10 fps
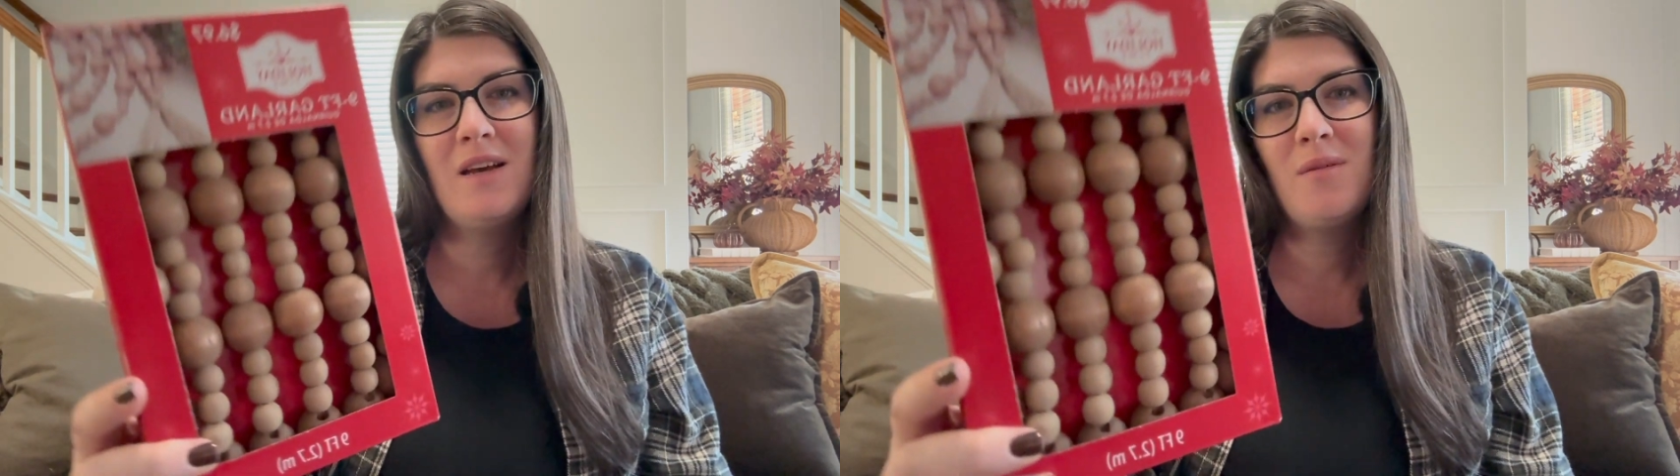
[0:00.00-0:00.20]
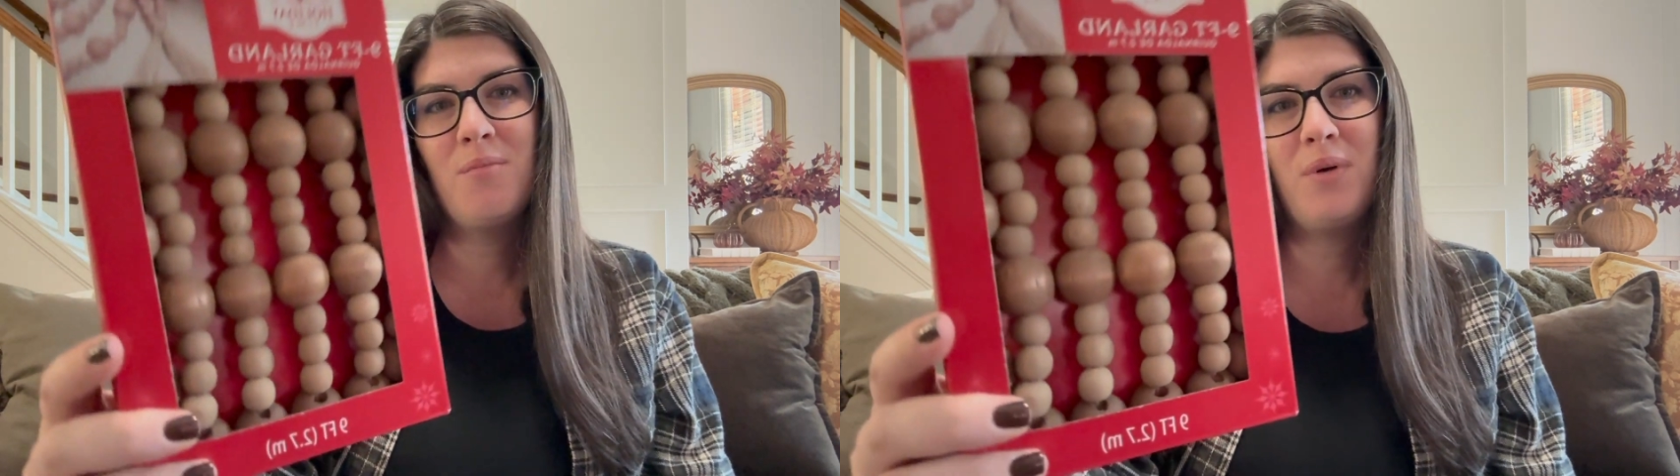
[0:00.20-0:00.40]

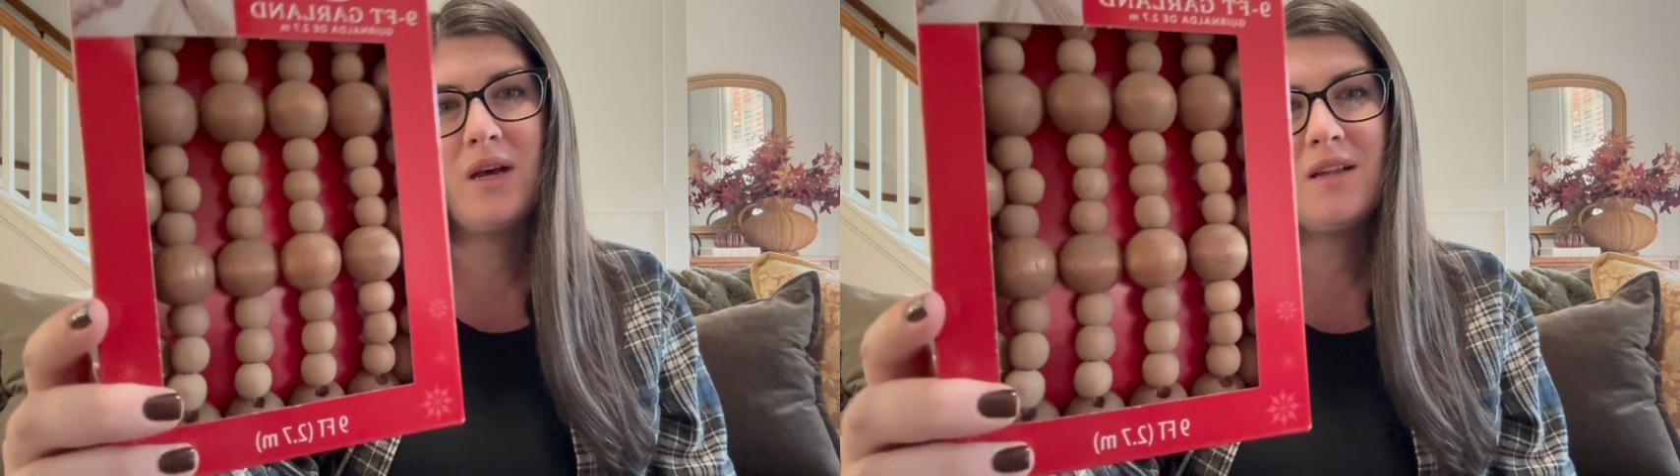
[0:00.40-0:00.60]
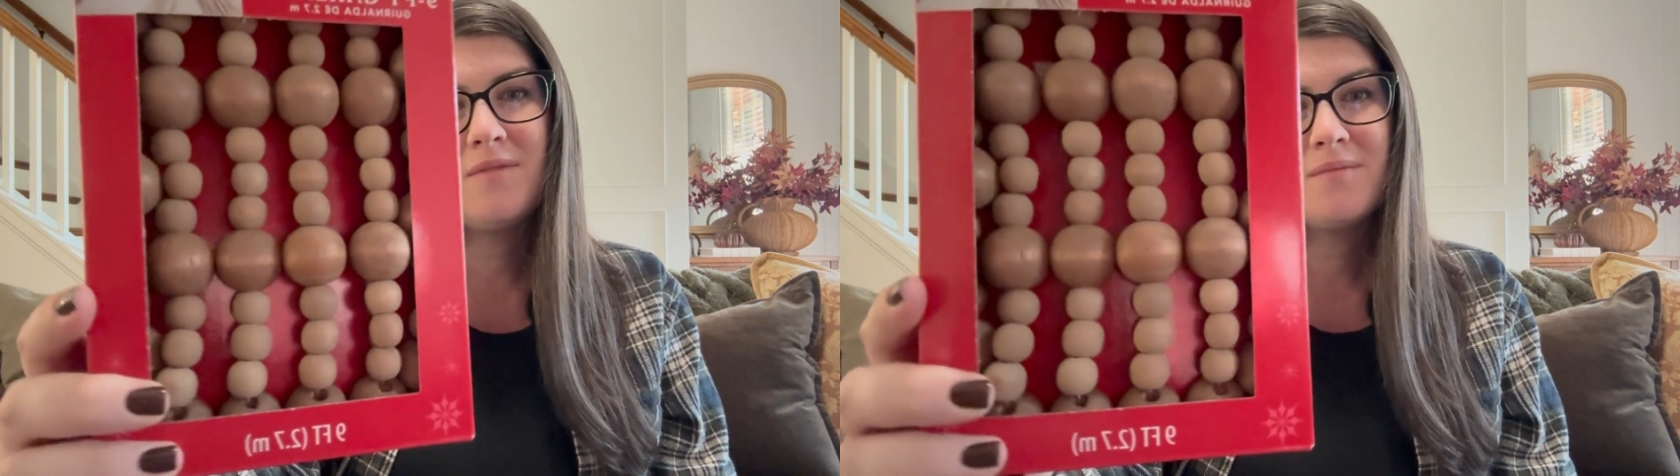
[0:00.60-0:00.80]

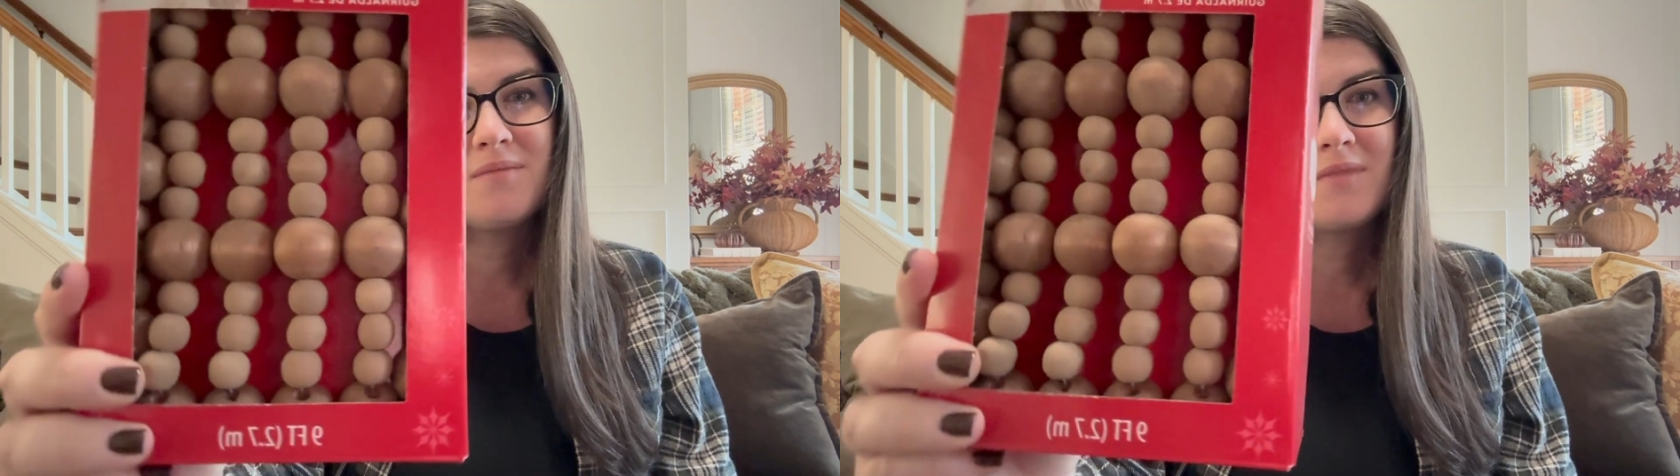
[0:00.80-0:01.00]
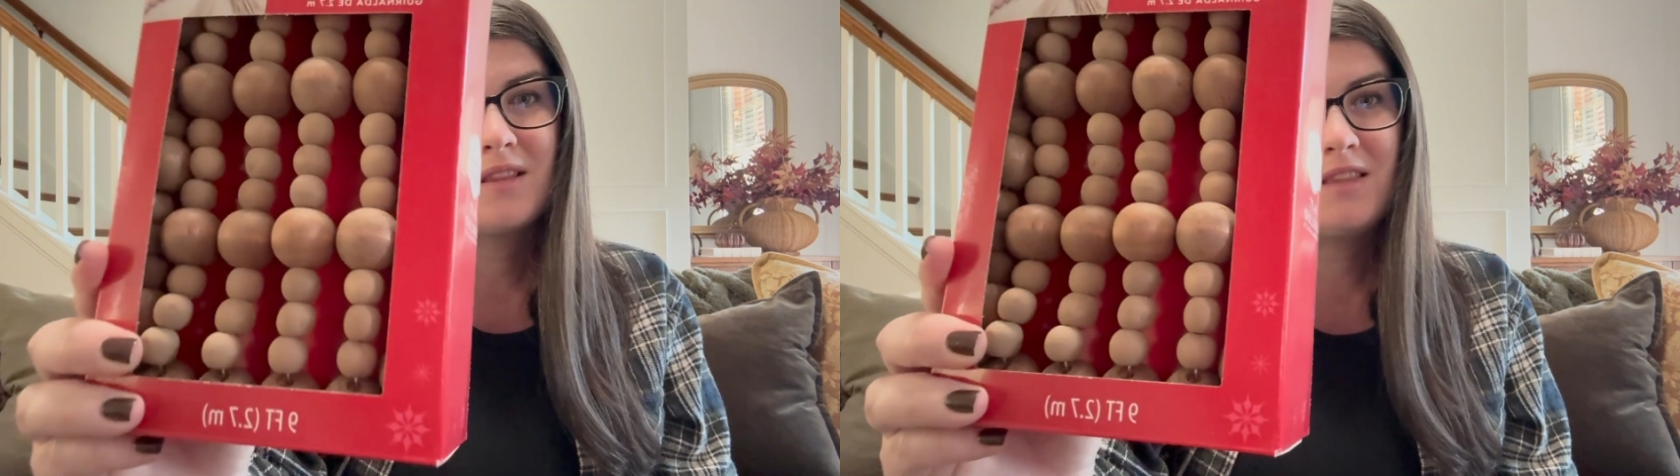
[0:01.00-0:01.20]
But
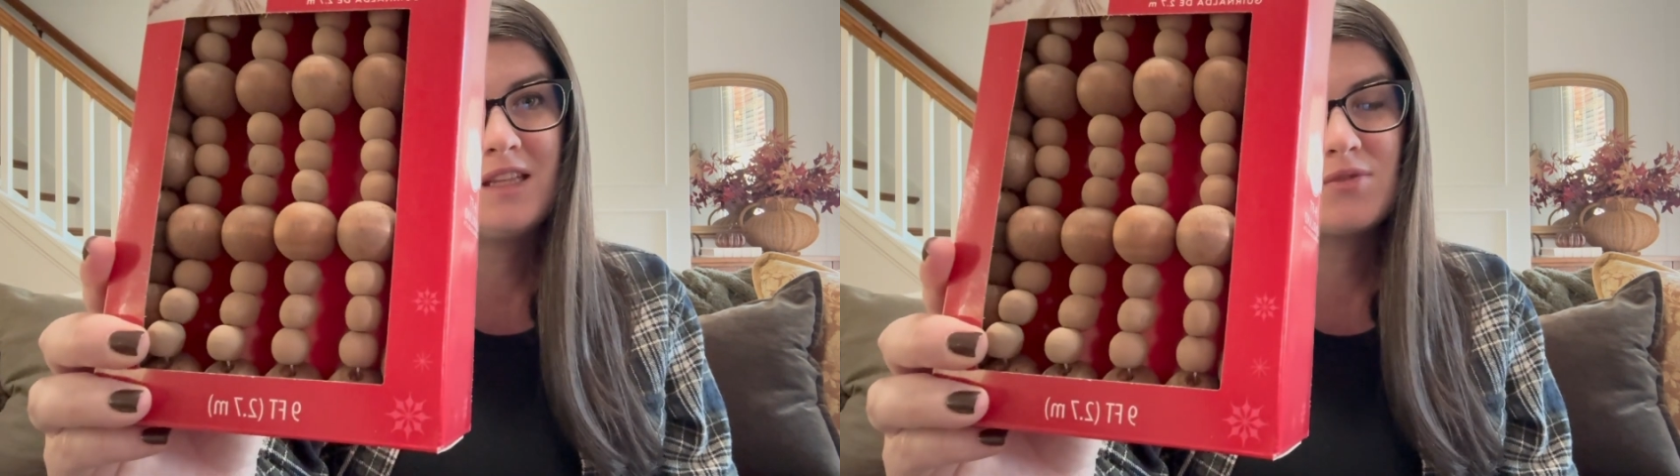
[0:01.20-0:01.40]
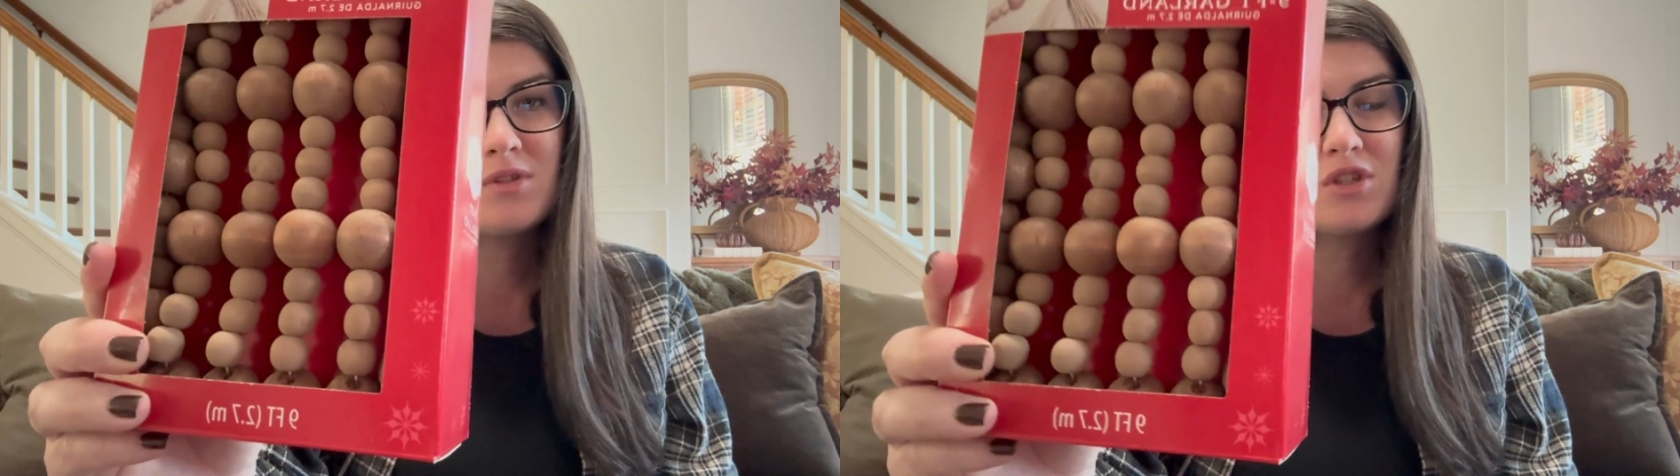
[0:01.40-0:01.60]

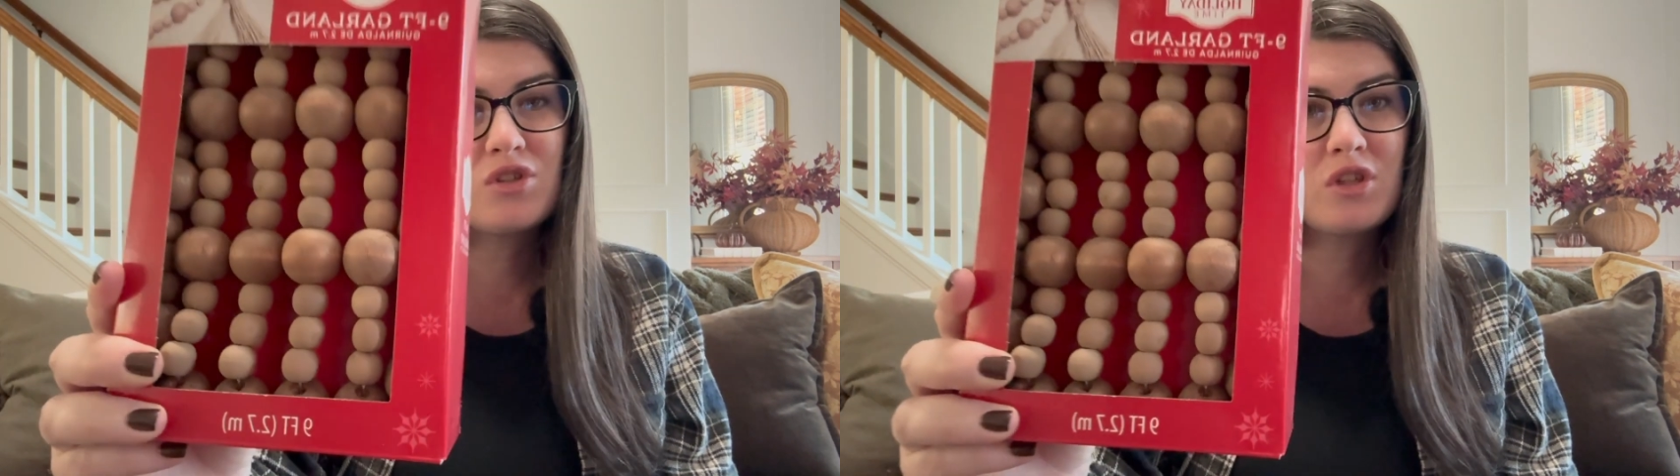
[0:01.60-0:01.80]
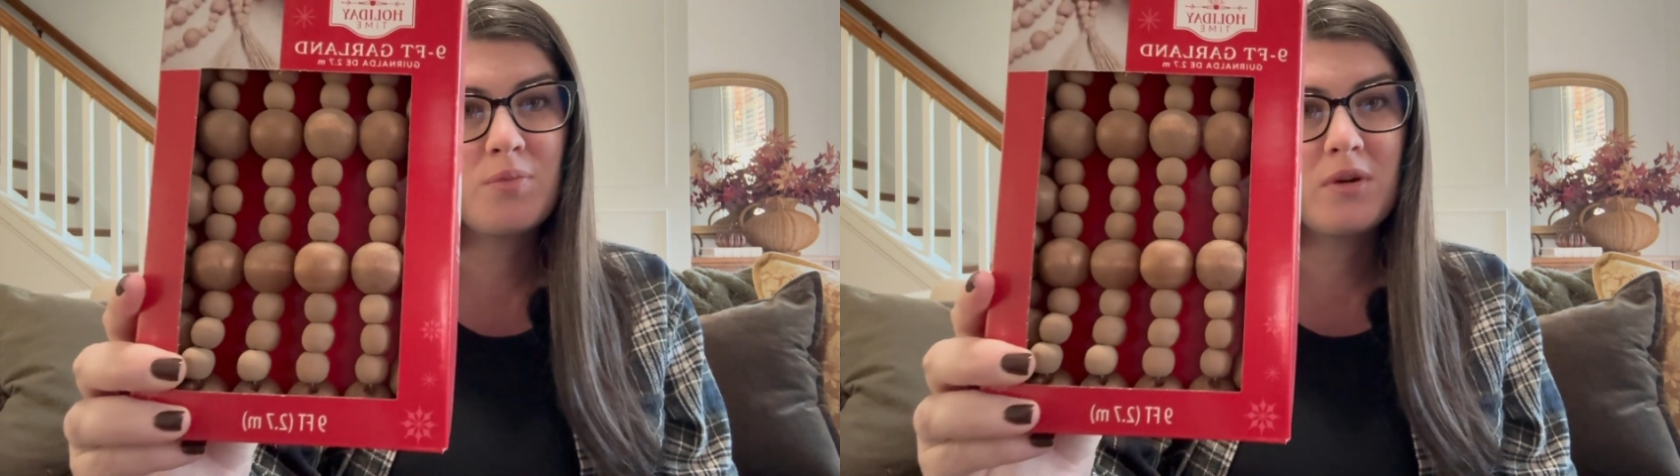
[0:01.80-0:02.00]
these ones are
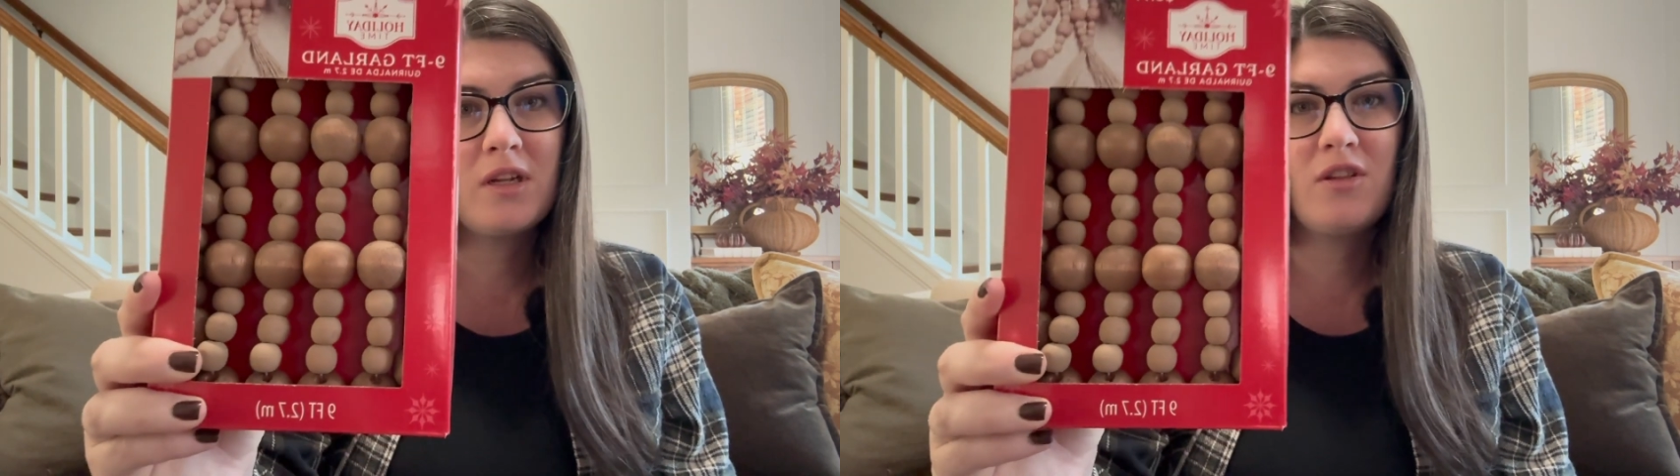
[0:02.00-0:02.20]
so pretty.